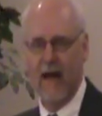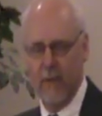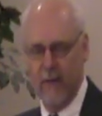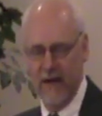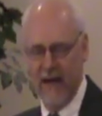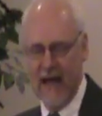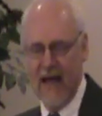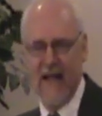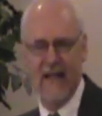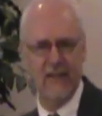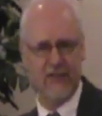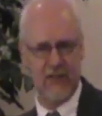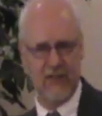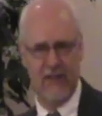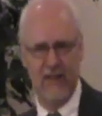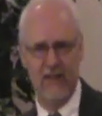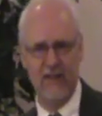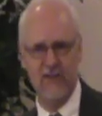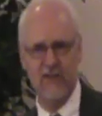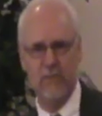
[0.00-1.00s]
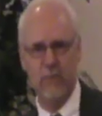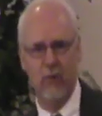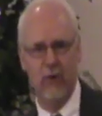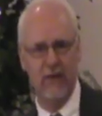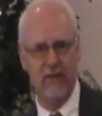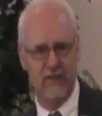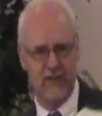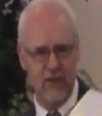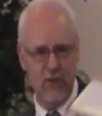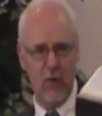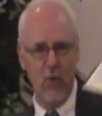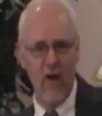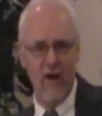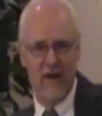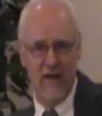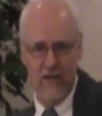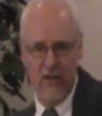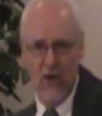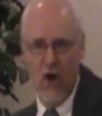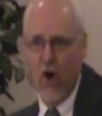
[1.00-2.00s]
I want to ask you this morning do you
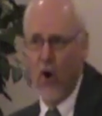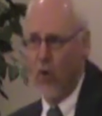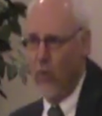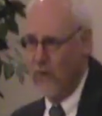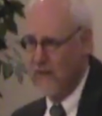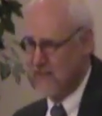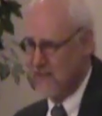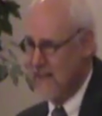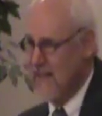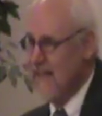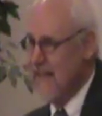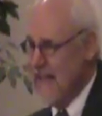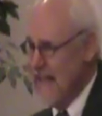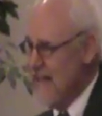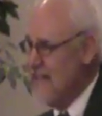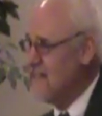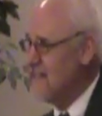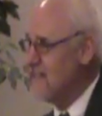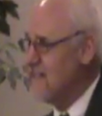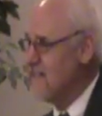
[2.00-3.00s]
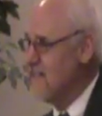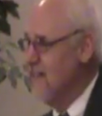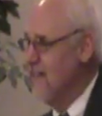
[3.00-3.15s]
want to know what's in this?